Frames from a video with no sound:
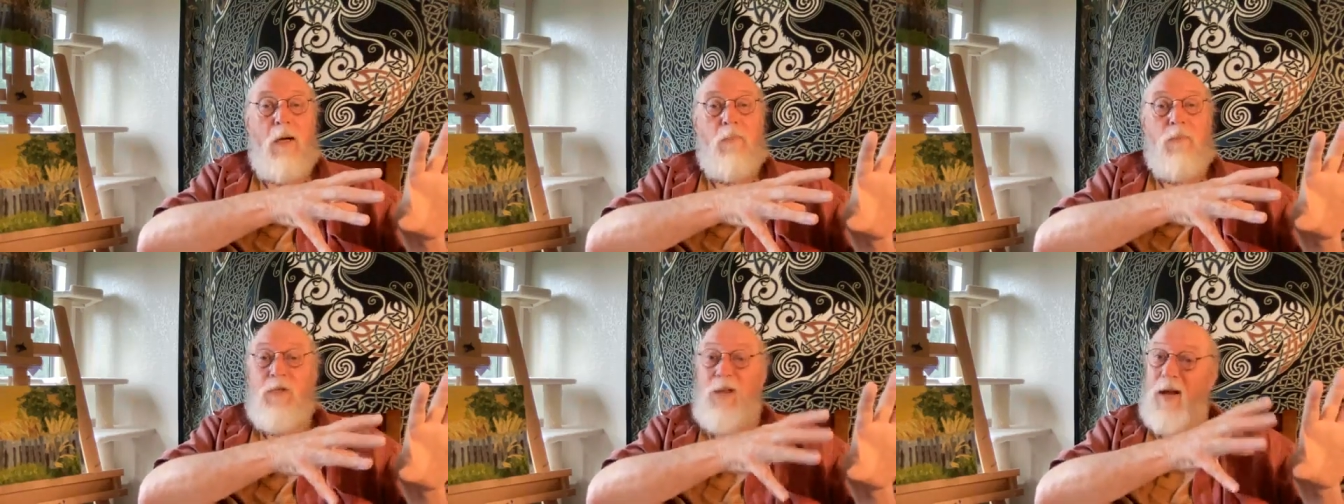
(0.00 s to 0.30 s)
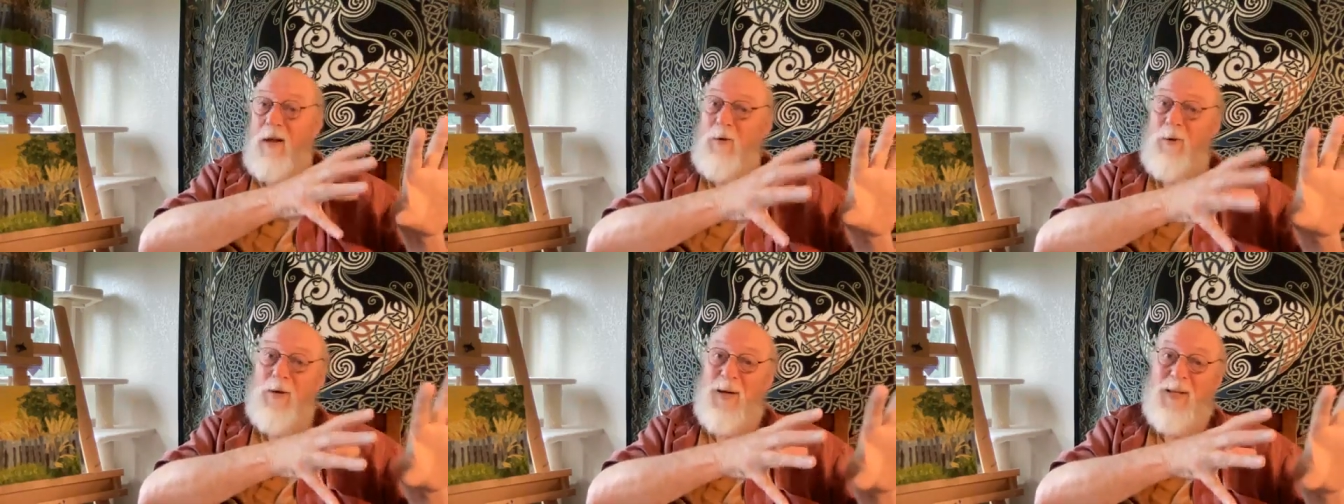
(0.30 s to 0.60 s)

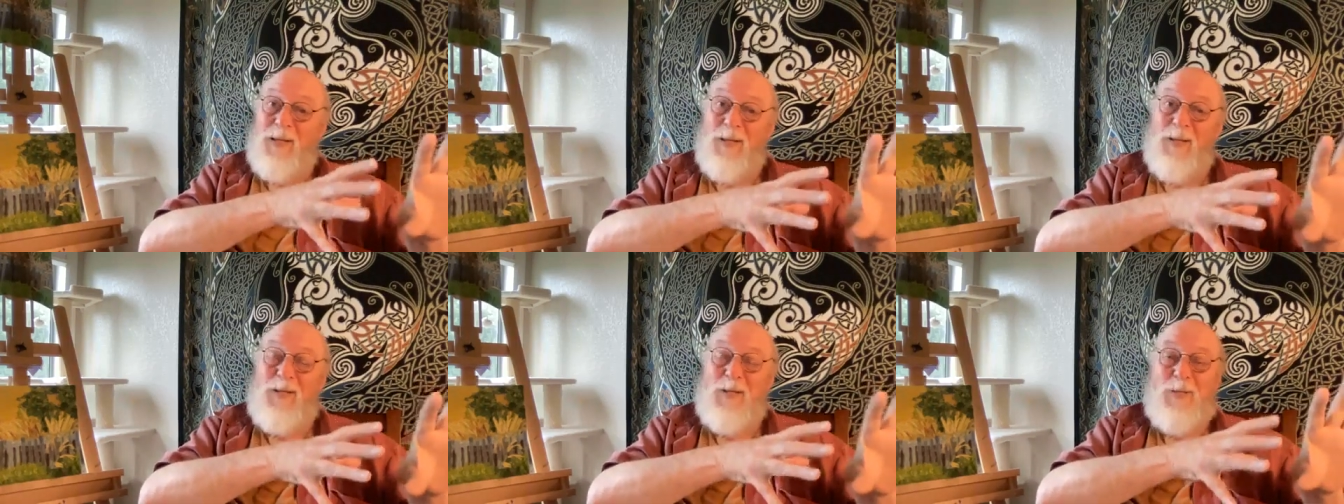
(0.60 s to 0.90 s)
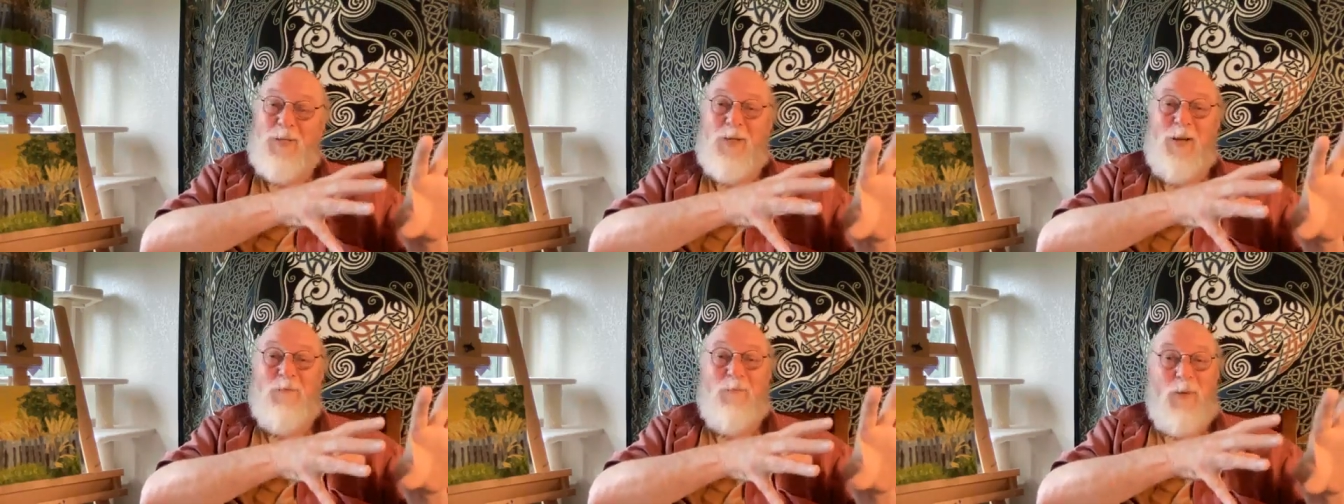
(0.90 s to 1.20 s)
Psychoanalytic
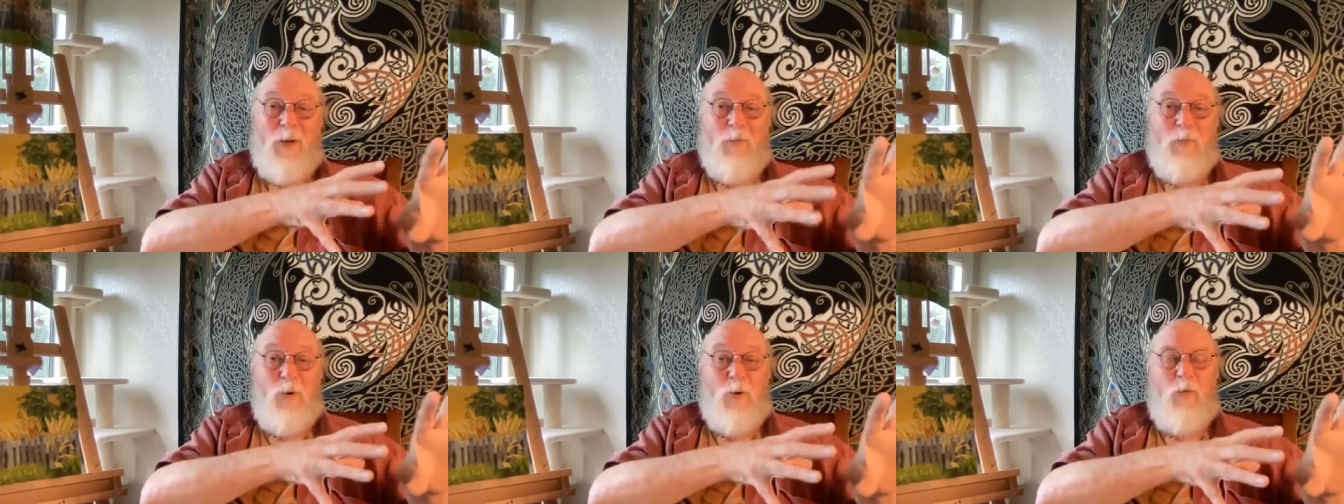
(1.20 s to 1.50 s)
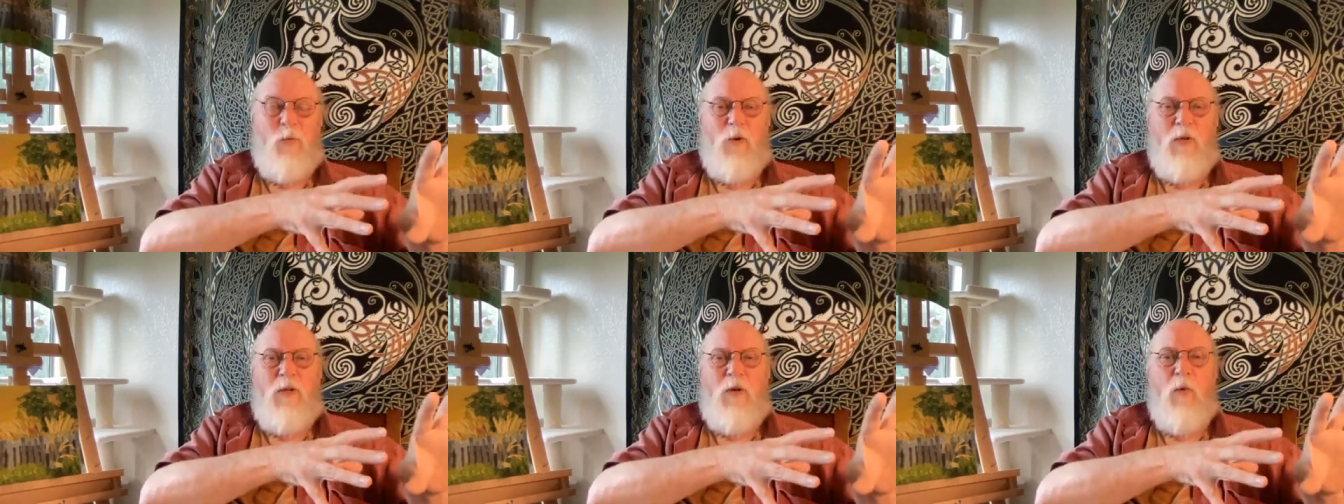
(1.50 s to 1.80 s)
stuff might work
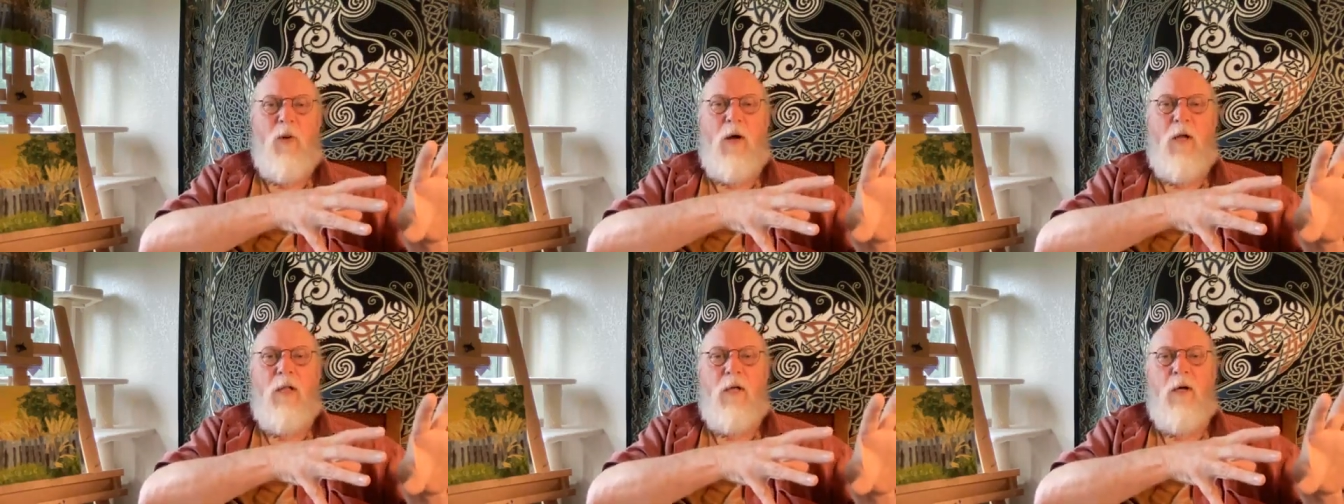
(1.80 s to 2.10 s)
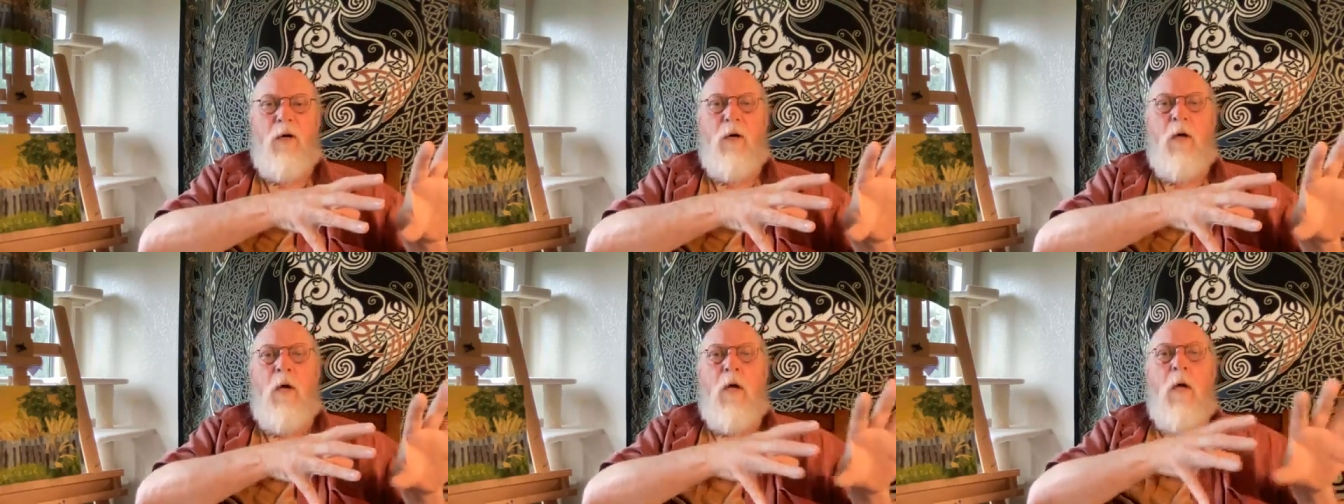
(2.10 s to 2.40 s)
really well
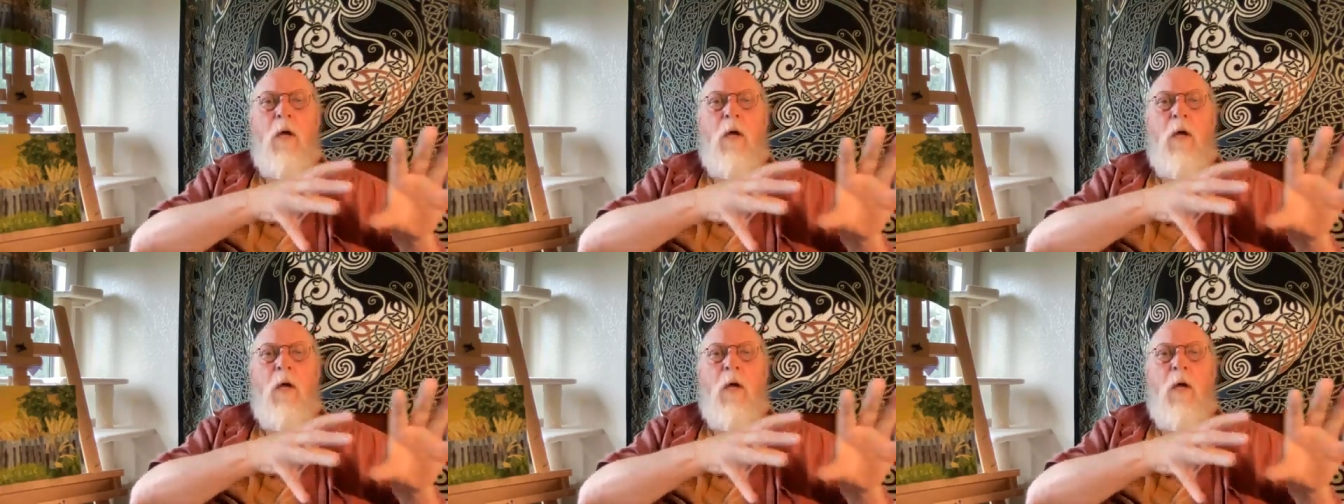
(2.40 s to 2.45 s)
here,